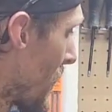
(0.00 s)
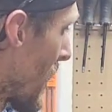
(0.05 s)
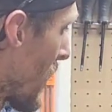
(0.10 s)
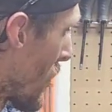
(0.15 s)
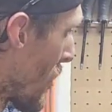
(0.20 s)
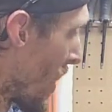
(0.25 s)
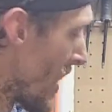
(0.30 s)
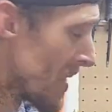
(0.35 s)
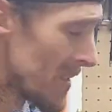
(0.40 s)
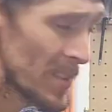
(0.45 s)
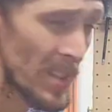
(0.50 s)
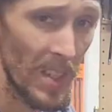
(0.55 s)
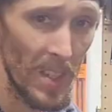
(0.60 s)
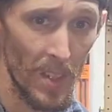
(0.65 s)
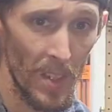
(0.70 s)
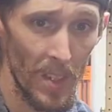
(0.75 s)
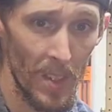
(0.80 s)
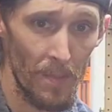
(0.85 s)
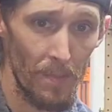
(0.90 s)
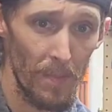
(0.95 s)
It runs
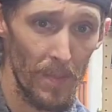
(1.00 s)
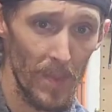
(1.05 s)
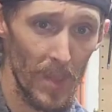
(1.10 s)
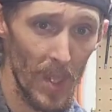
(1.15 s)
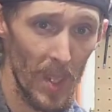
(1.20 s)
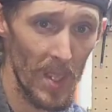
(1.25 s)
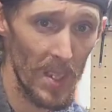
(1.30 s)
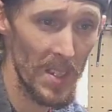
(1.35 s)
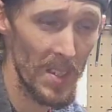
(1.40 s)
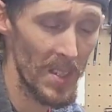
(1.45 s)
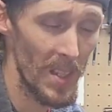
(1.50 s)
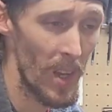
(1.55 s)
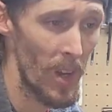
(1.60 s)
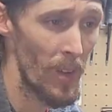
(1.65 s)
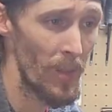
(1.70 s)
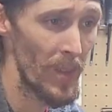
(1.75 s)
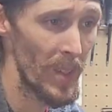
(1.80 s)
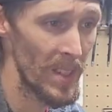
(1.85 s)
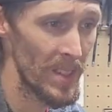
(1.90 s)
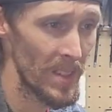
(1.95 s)
good. Took it to
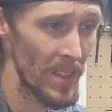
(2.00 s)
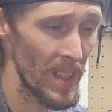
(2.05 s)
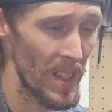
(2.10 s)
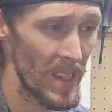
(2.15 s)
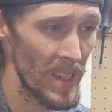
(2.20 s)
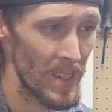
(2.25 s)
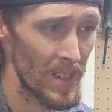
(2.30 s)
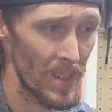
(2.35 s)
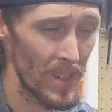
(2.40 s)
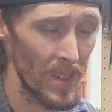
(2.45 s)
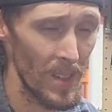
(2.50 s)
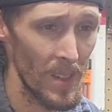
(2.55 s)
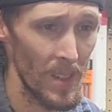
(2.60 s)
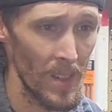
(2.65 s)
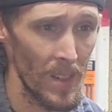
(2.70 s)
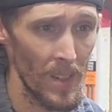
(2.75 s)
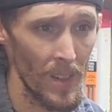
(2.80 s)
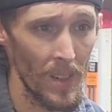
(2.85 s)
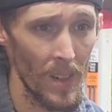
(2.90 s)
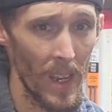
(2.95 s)
Sawfest last
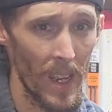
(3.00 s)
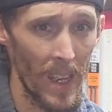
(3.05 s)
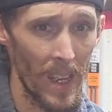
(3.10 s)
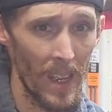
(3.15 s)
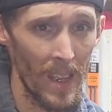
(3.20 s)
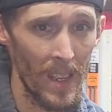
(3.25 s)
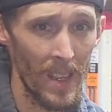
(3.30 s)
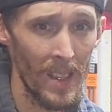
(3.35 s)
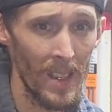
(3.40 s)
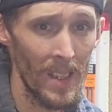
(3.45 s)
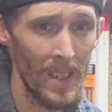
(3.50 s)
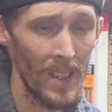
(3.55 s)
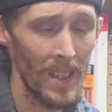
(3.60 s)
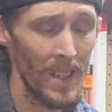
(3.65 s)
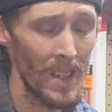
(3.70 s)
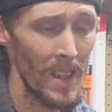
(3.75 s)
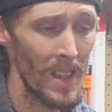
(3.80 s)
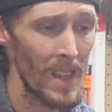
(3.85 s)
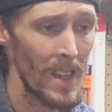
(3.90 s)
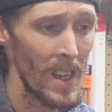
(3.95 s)
year and